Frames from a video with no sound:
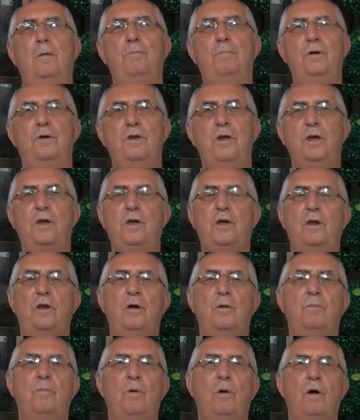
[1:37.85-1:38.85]

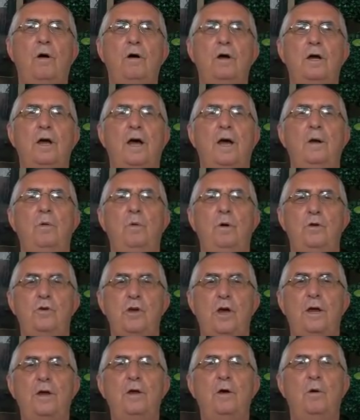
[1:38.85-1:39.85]
particular barangay, which
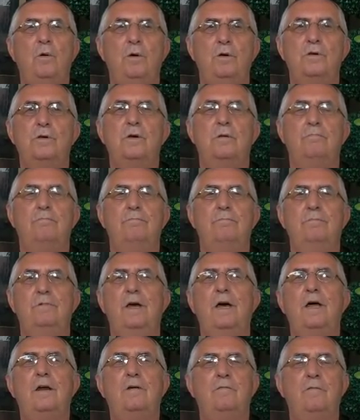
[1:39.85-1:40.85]
I know is a
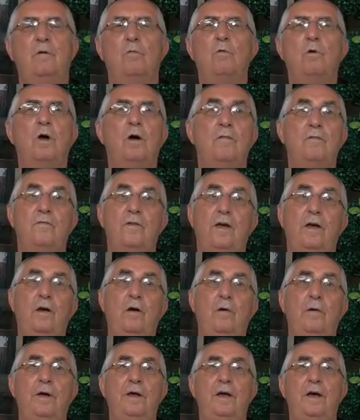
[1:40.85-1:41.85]
kind of a rough
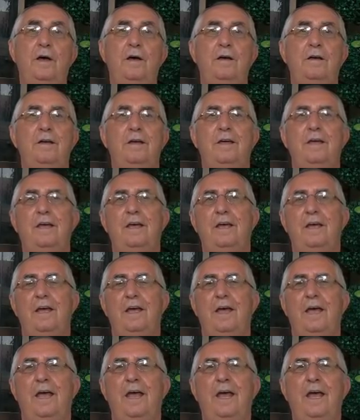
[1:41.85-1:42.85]
area,
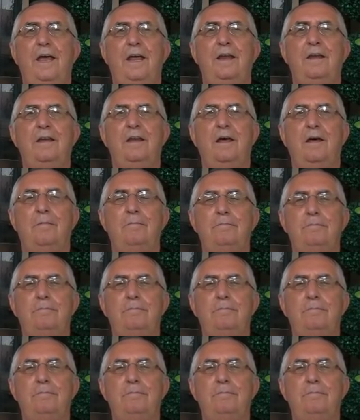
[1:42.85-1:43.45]
and um,